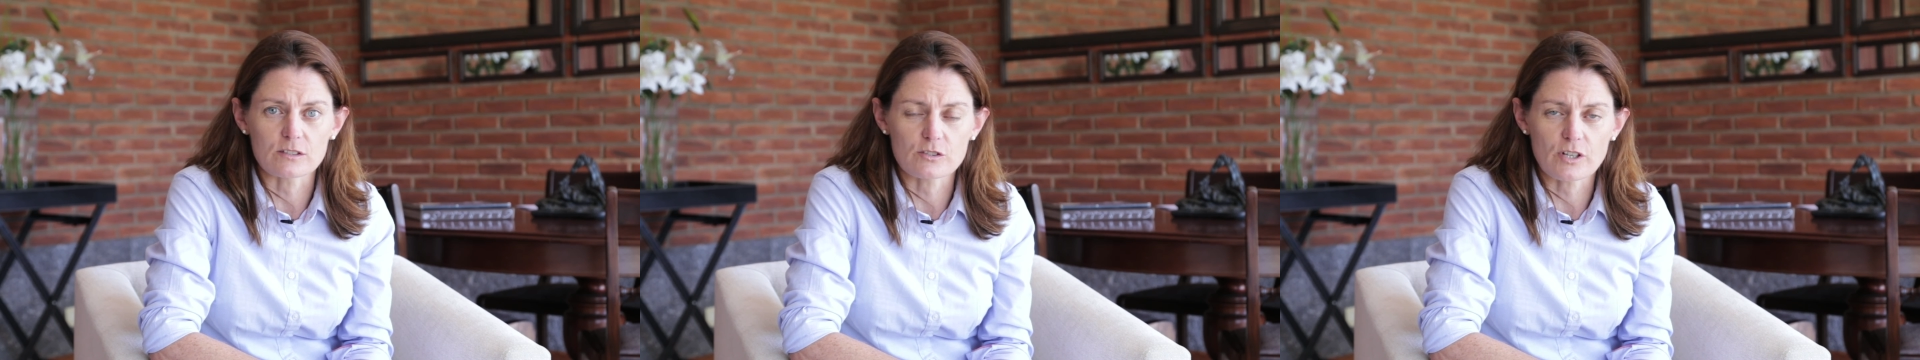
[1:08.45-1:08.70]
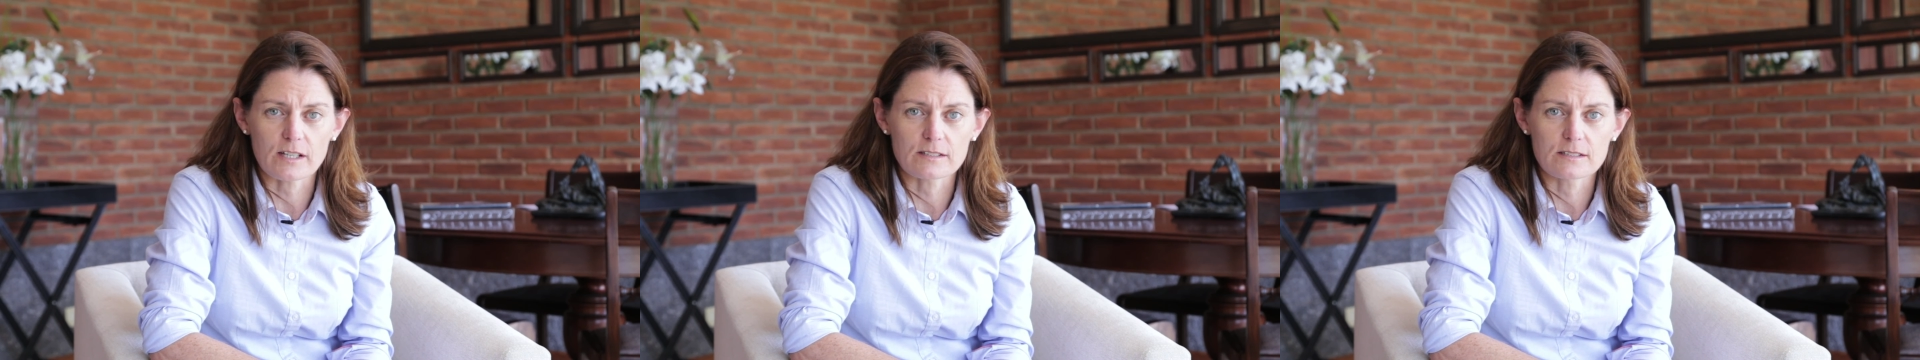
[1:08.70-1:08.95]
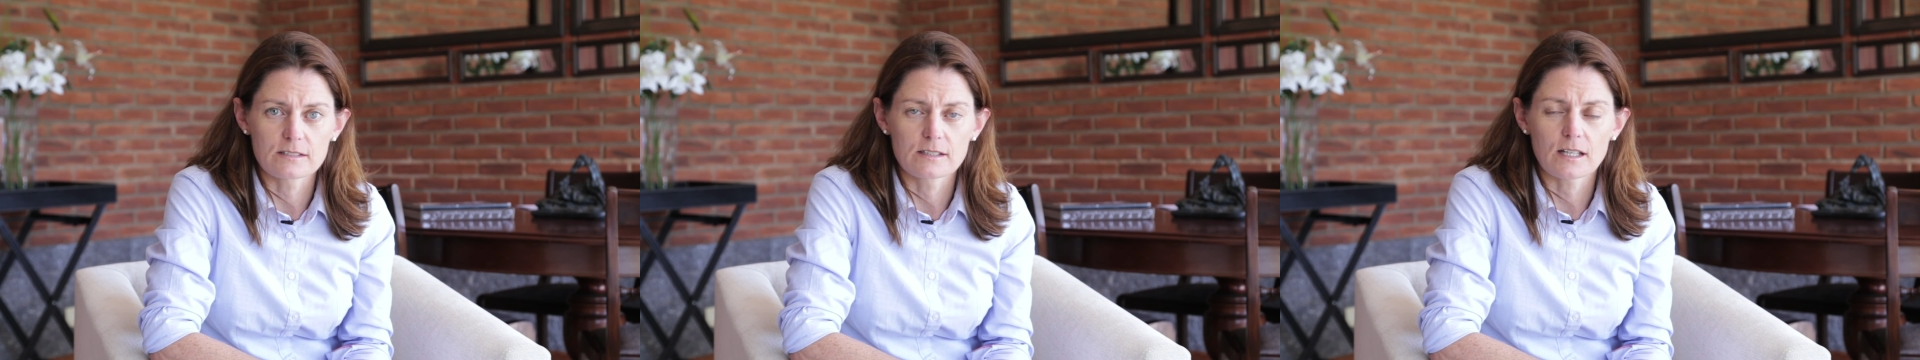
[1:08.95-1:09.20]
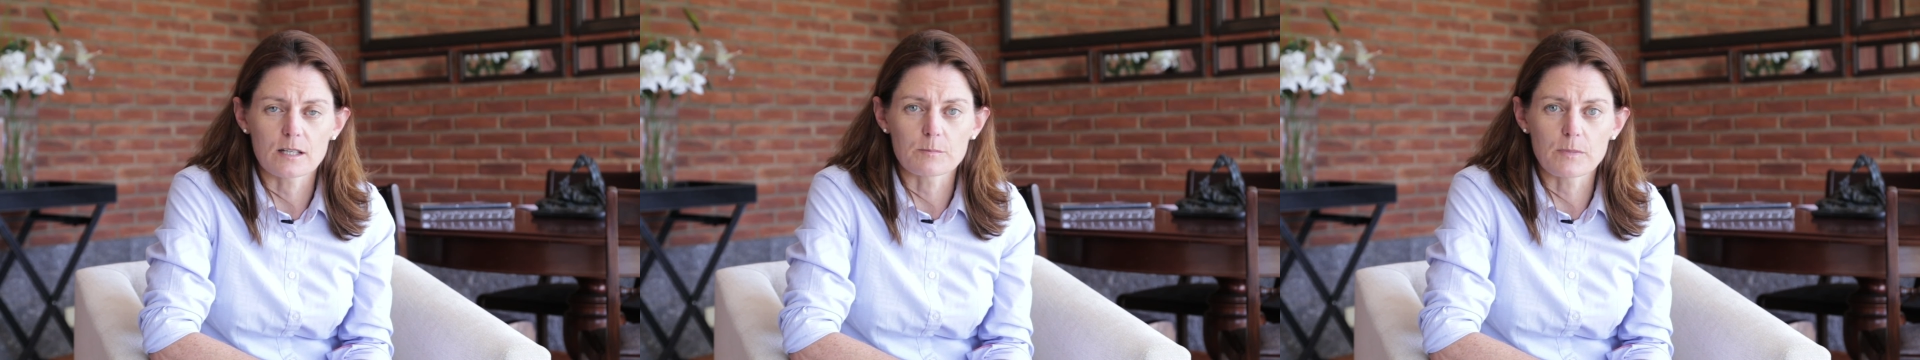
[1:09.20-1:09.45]
tract
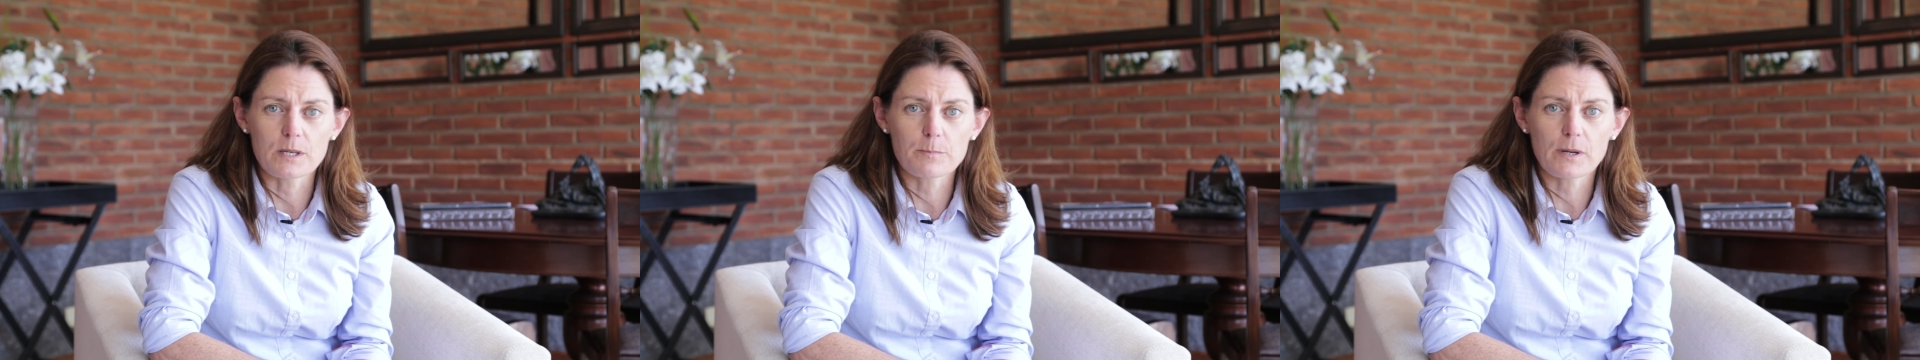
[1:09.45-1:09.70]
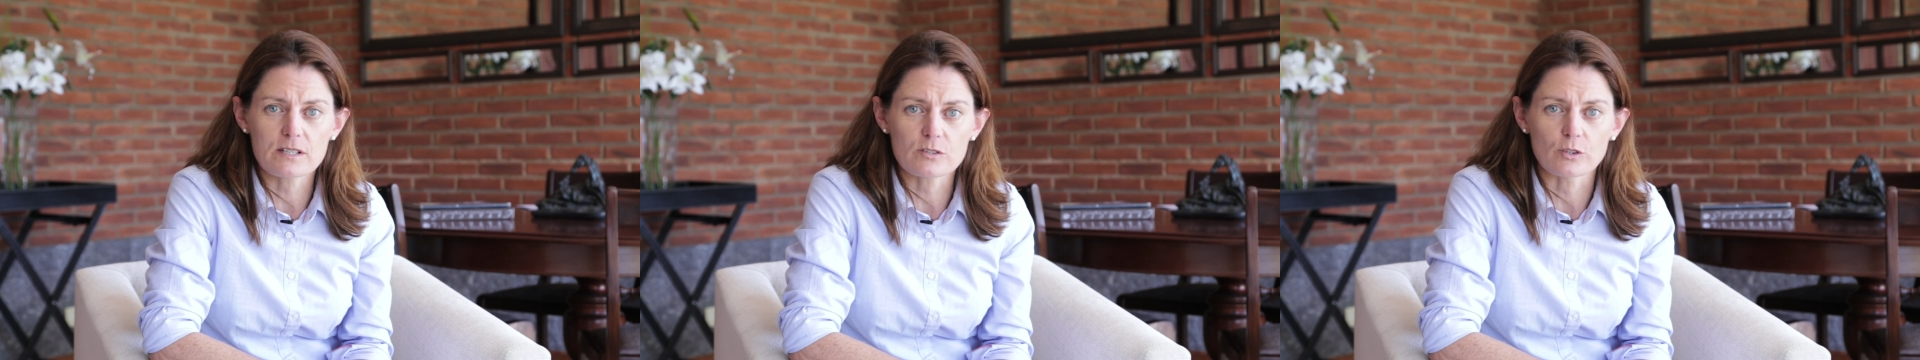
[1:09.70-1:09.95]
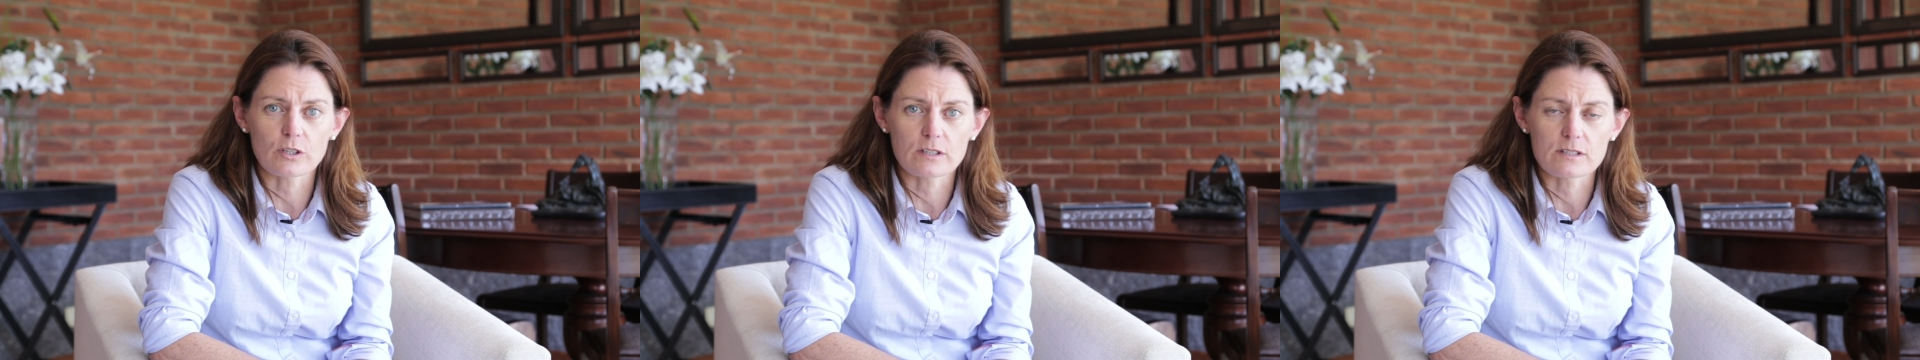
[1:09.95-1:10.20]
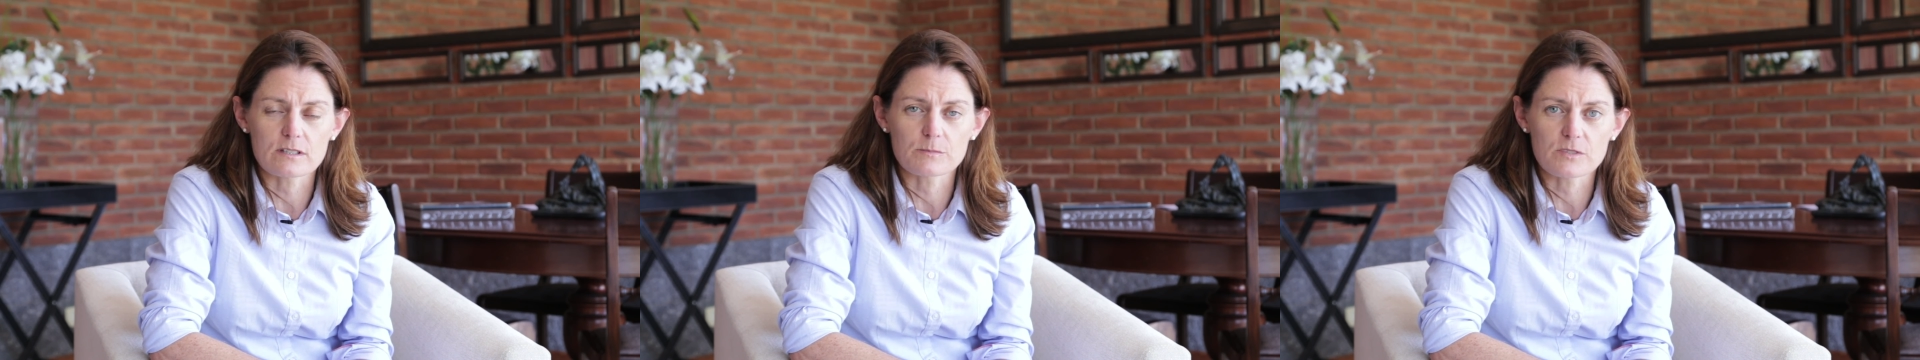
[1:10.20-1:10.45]
and may pass
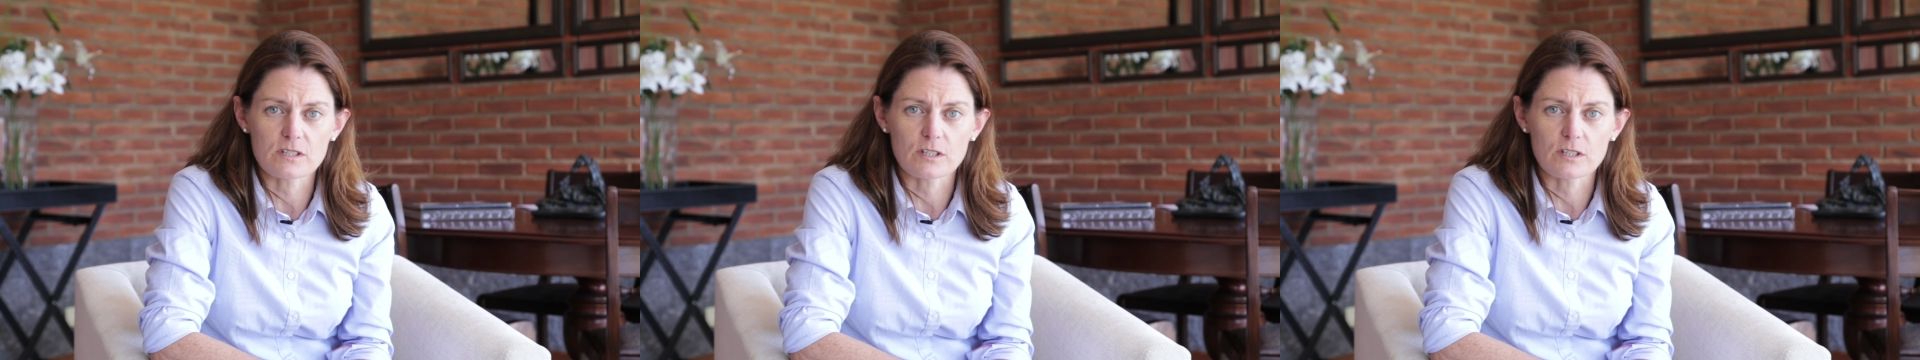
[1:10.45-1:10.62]
organisms in